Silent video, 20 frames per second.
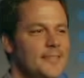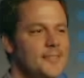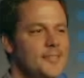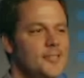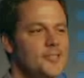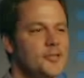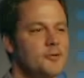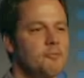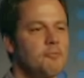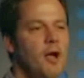
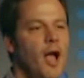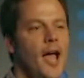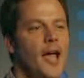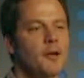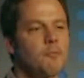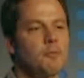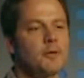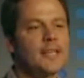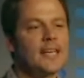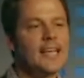She said,
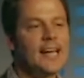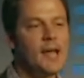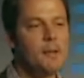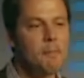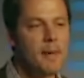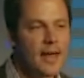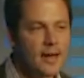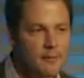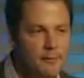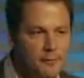Ryan, what can I
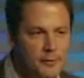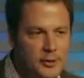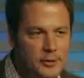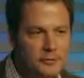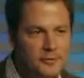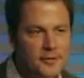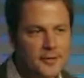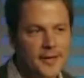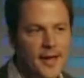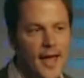make for
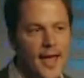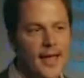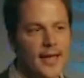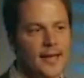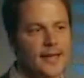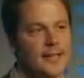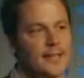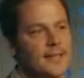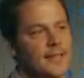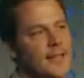you today?
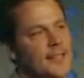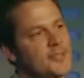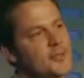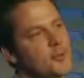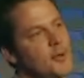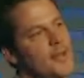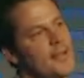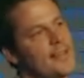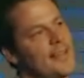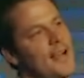I
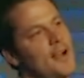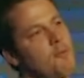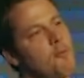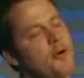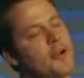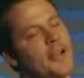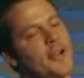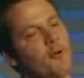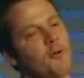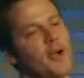said, I, I
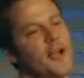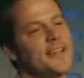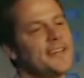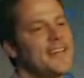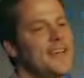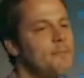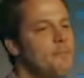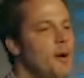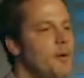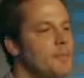want a
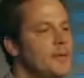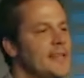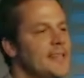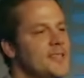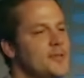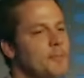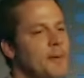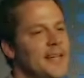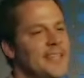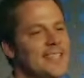grande
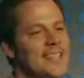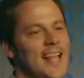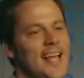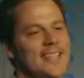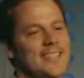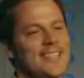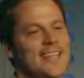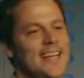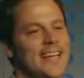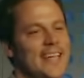pumpkin spice
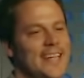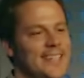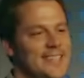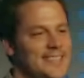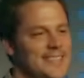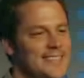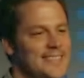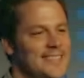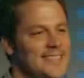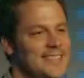latte.
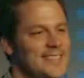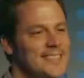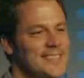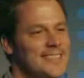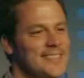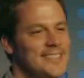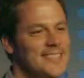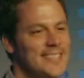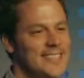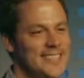
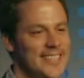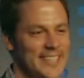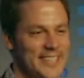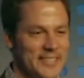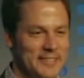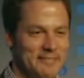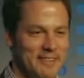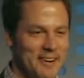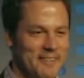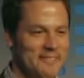She
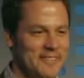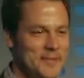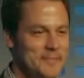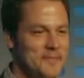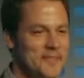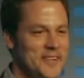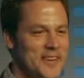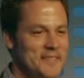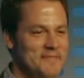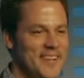said, You want
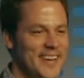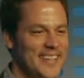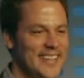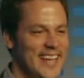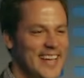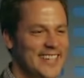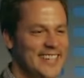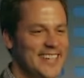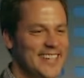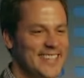whipped cream on
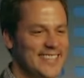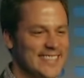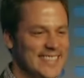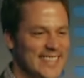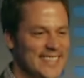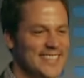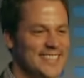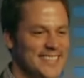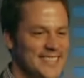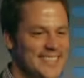that, don't
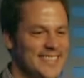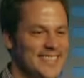you?